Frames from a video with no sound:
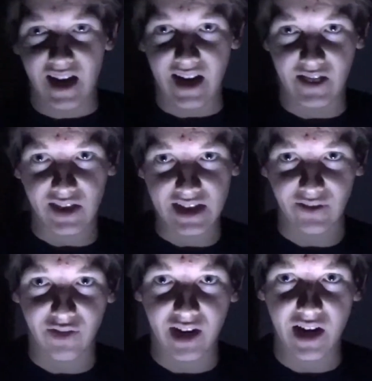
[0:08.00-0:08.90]
In this
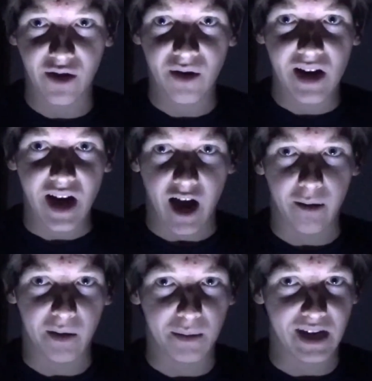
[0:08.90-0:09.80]
video, I'm
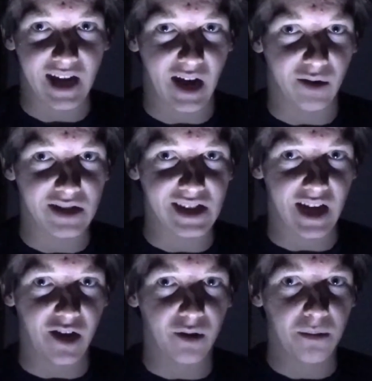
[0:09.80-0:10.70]
going to be counting
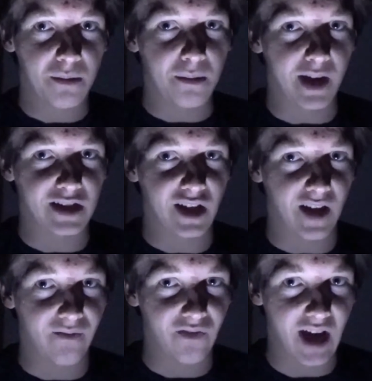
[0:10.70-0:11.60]
down my
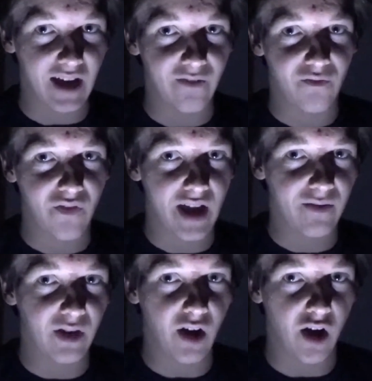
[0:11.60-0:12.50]
top 5
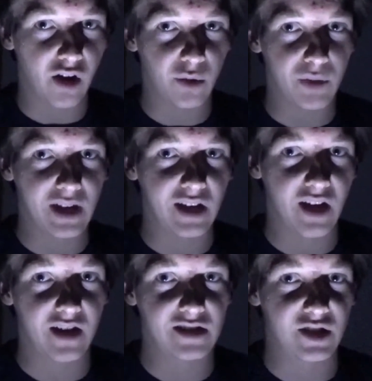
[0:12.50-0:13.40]
favorite Halloween
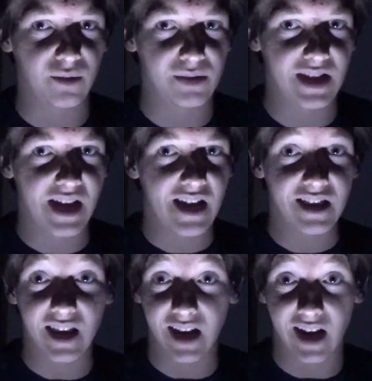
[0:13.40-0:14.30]
costumes
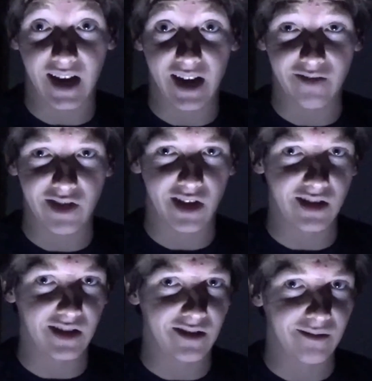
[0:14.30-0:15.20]
that I have
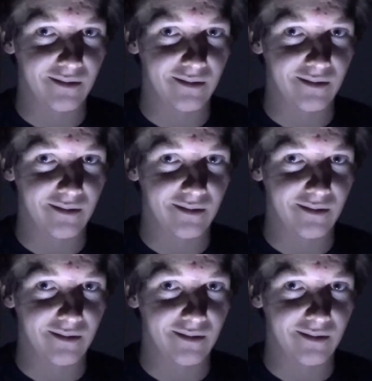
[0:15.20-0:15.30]
done.